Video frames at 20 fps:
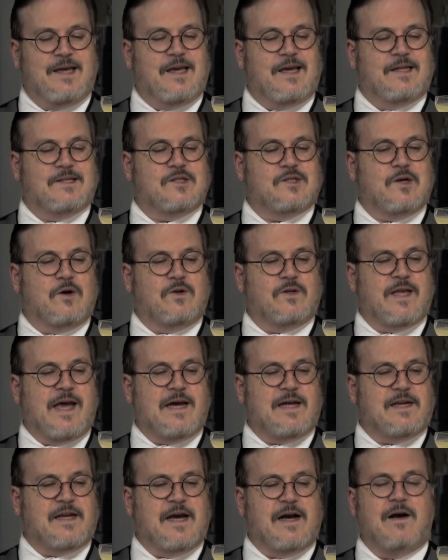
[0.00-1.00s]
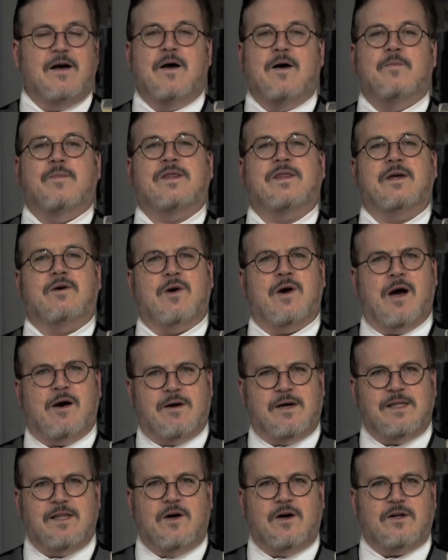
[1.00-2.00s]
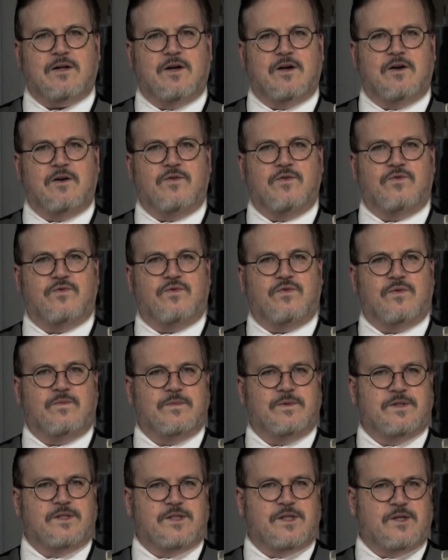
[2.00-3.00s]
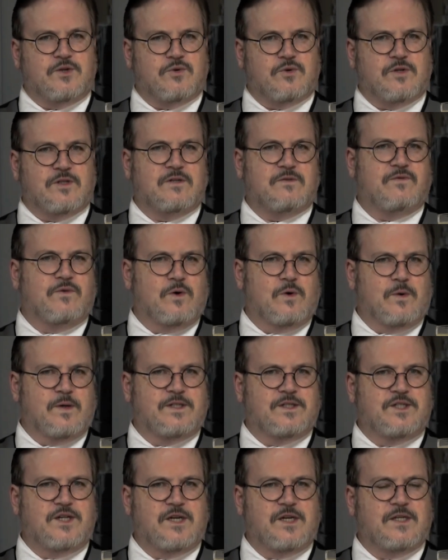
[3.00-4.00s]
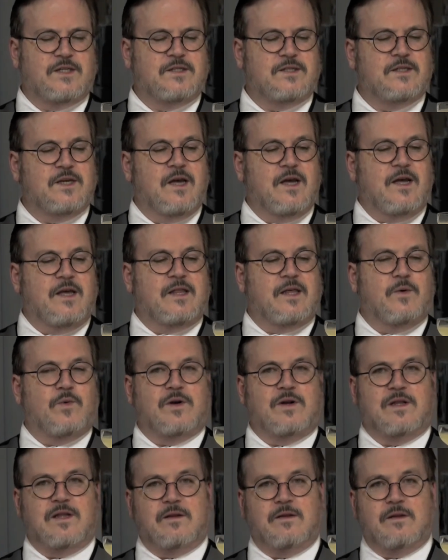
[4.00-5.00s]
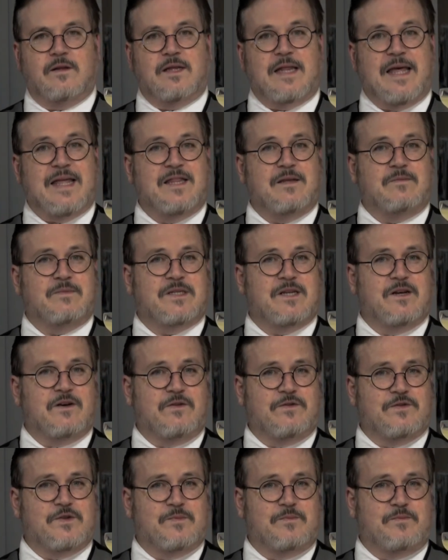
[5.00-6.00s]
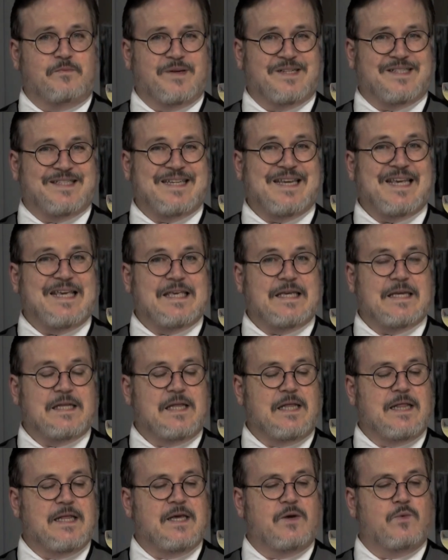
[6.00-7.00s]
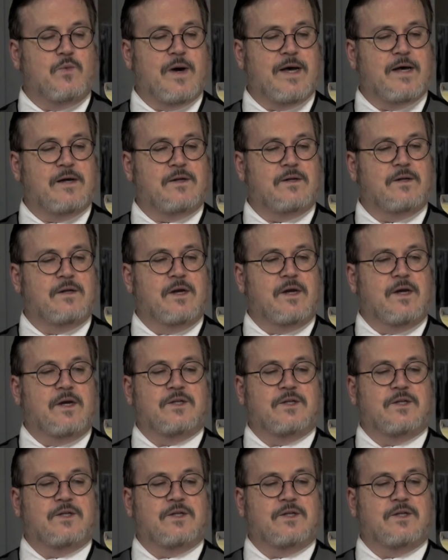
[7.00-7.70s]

It's sold out now. But there are a lot of citrus forward gins that would lend themselves particularly well